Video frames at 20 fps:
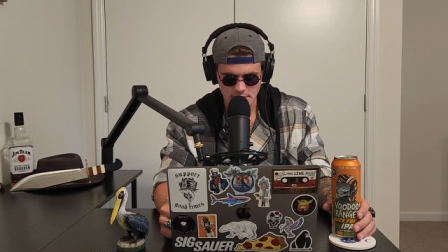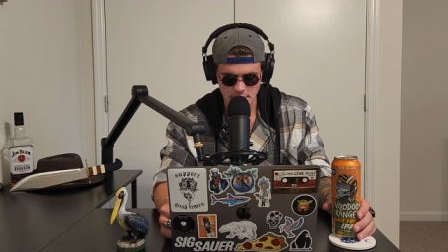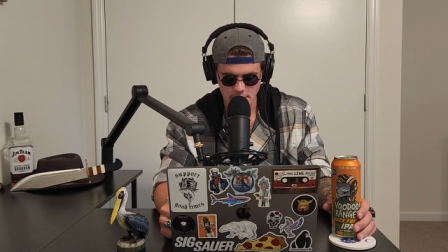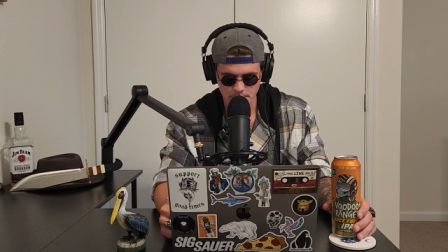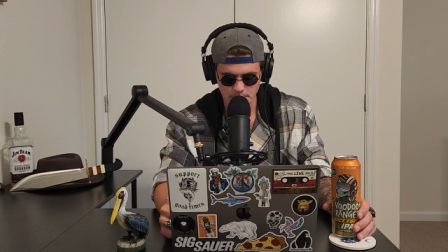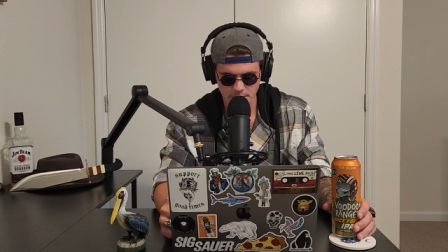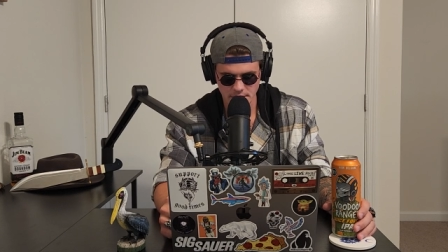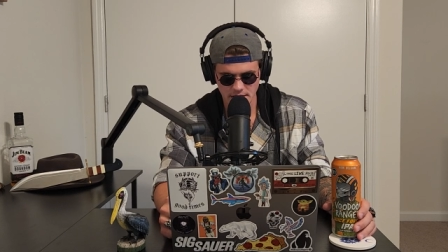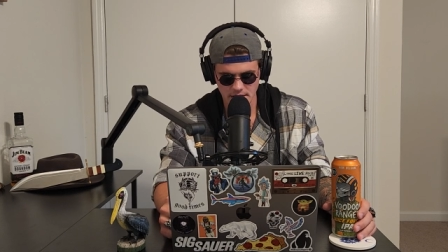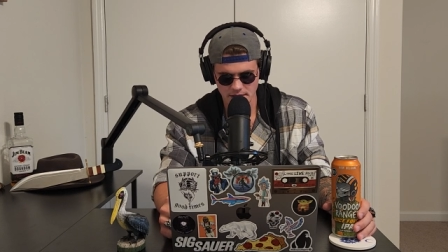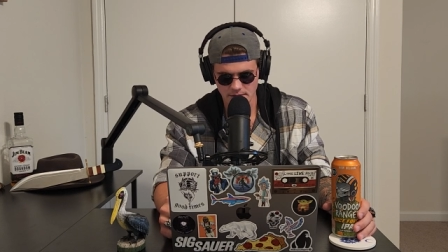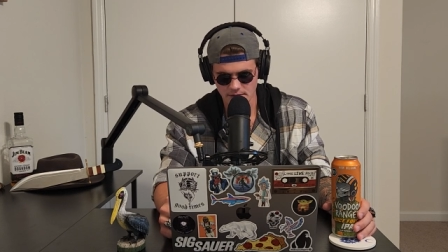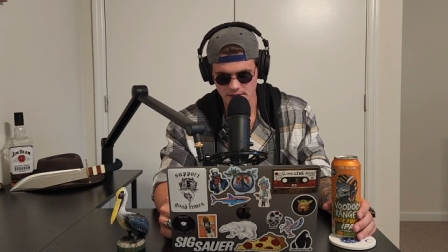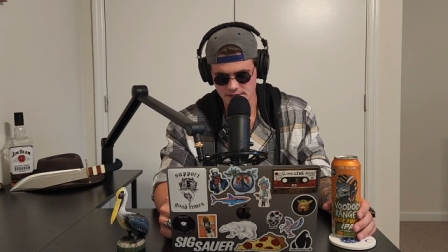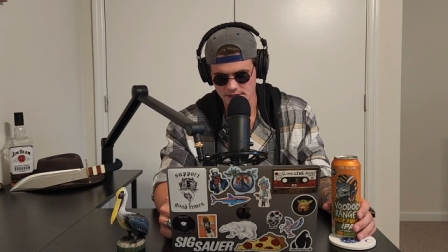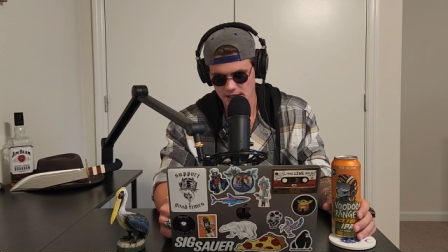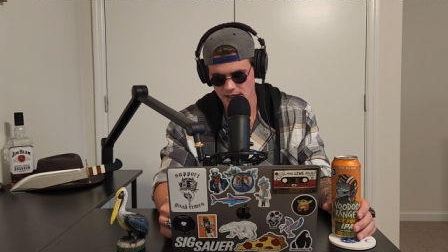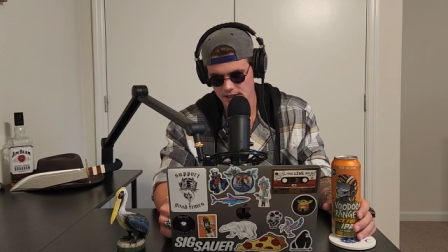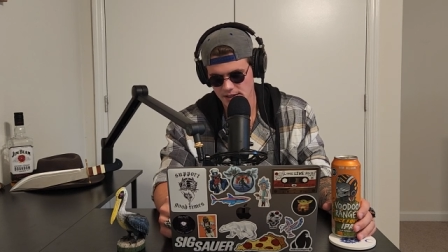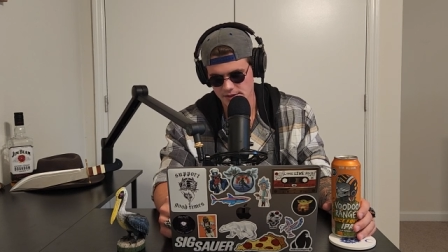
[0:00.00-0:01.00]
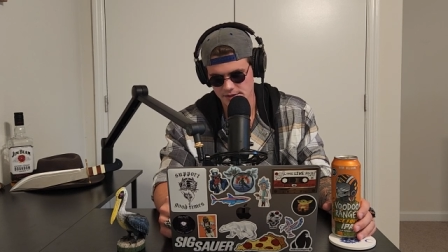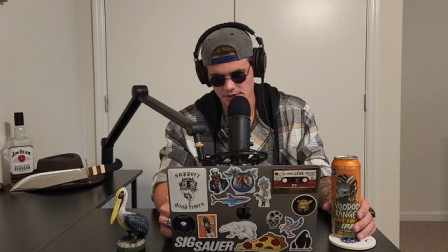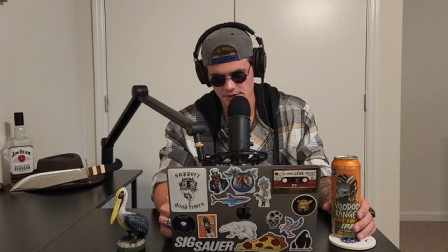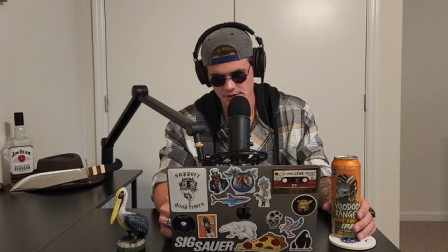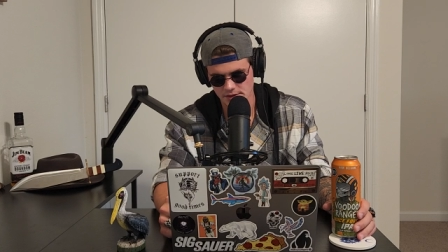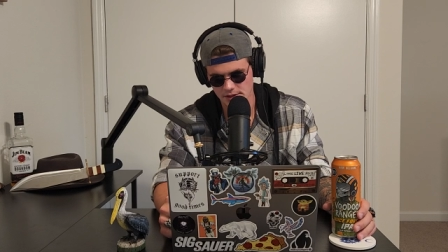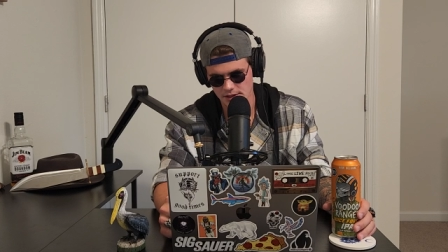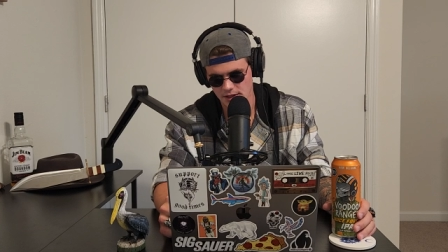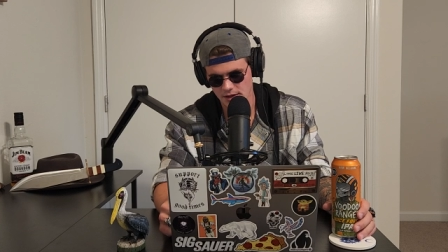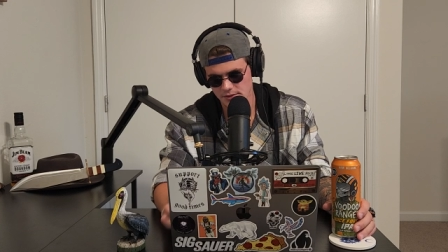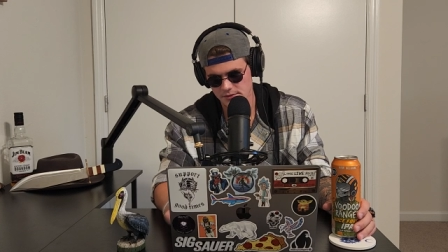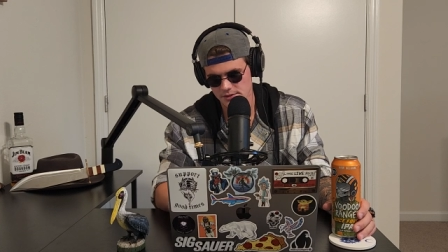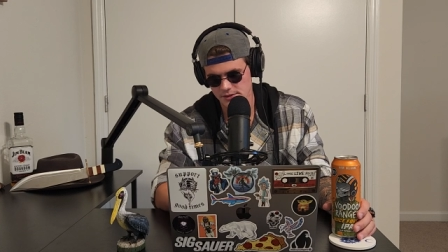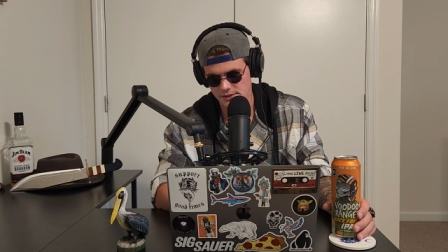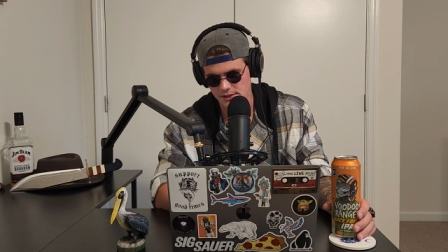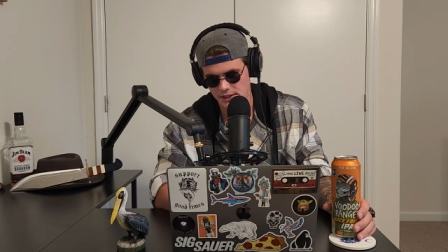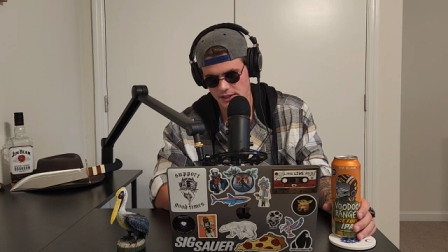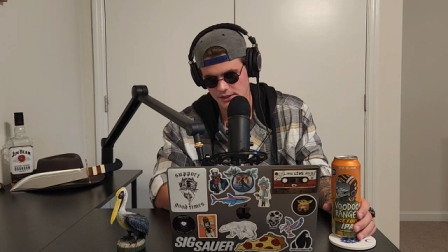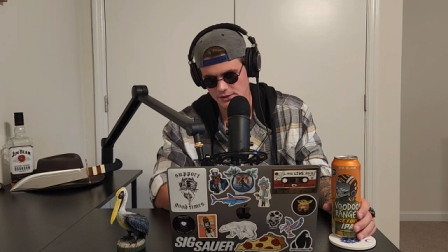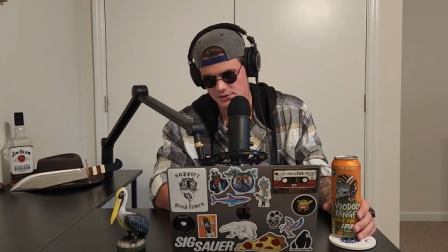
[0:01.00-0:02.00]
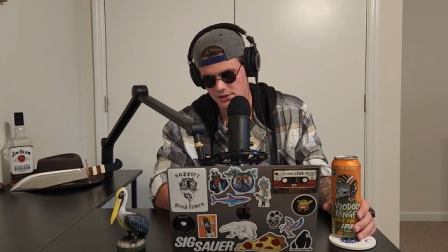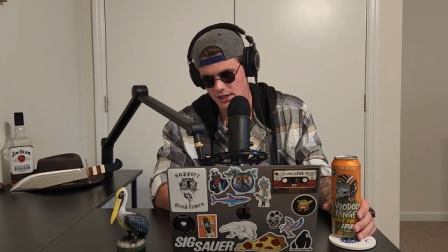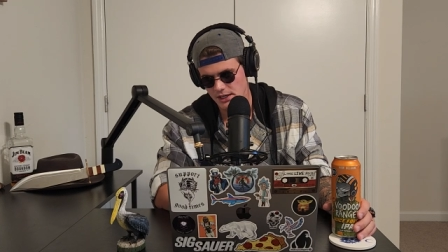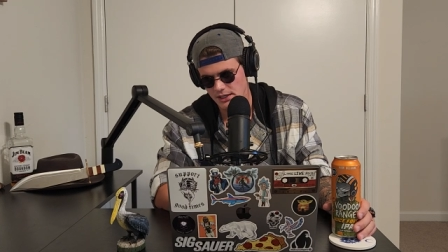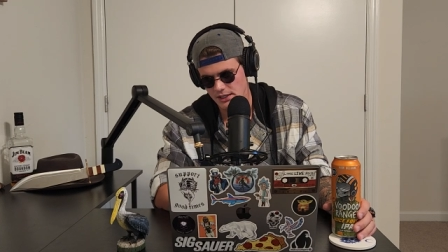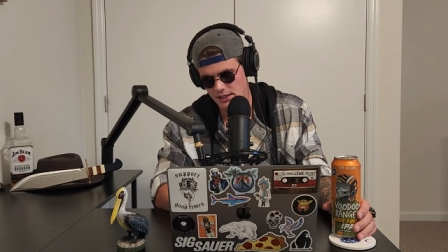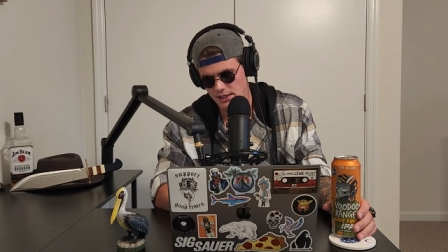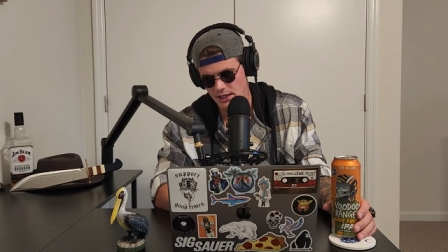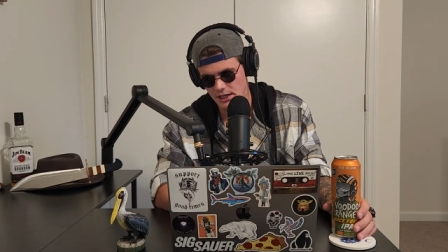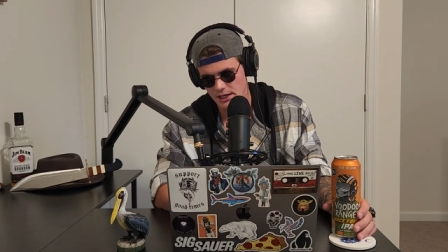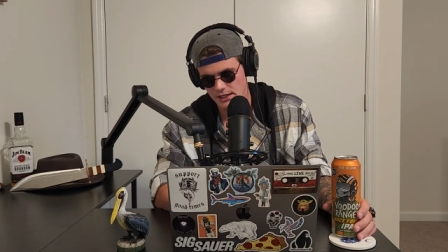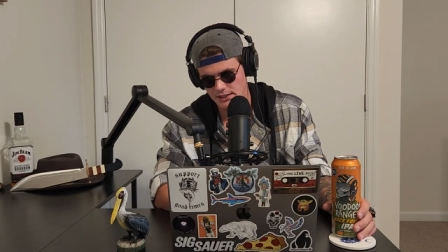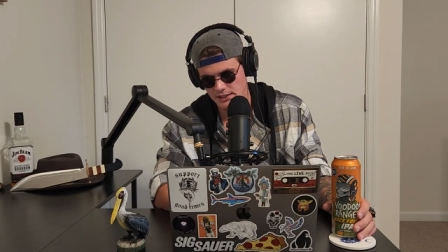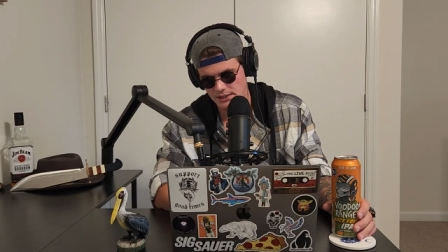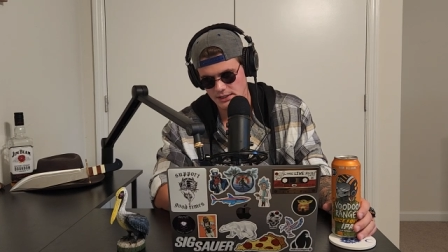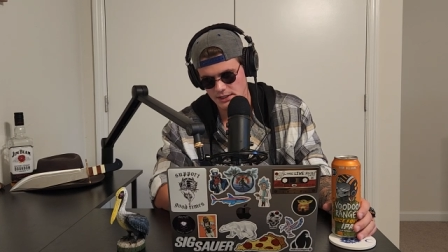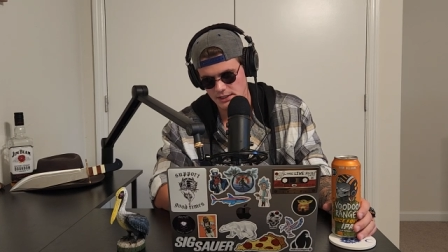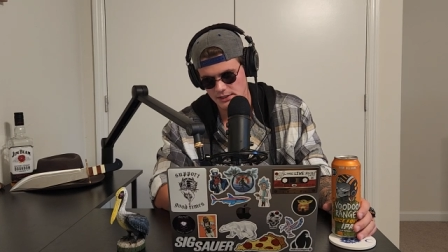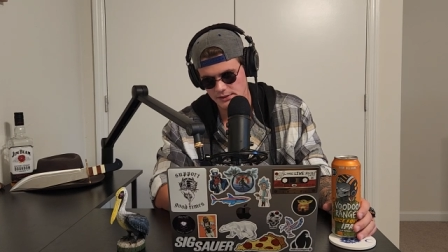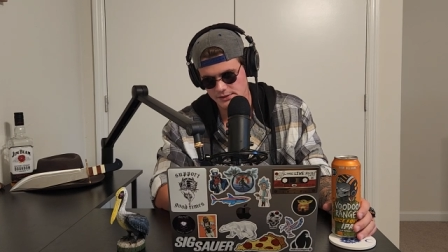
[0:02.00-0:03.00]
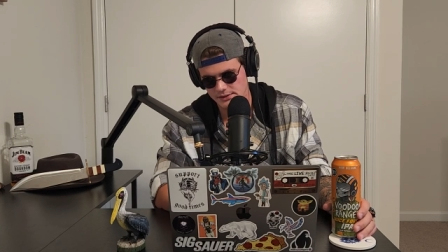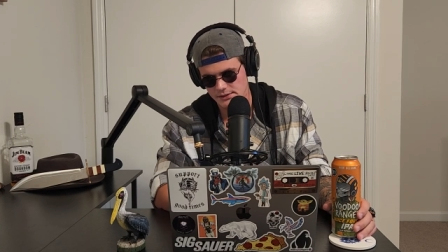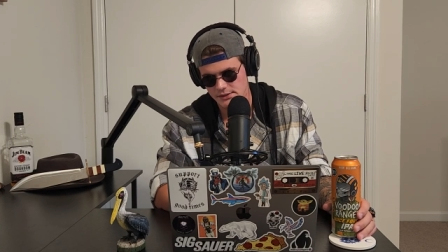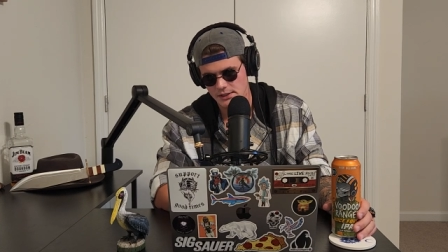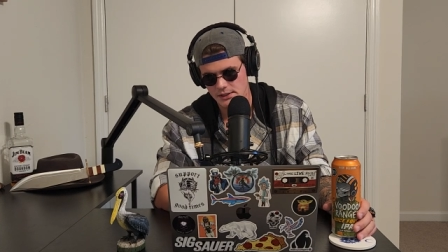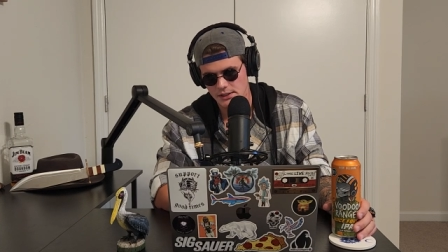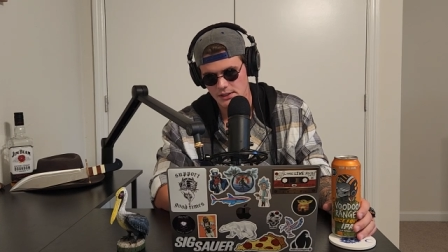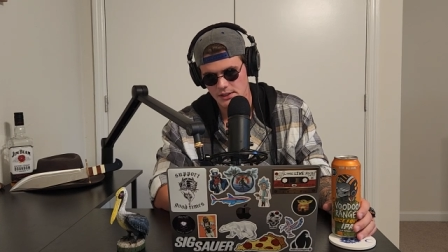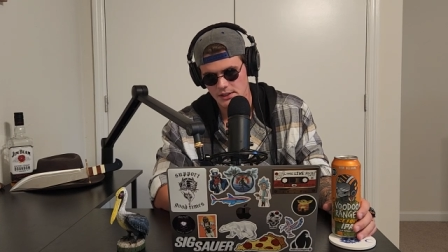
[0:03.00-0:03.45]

But anyways, guys, earlier I was like trying to get ideas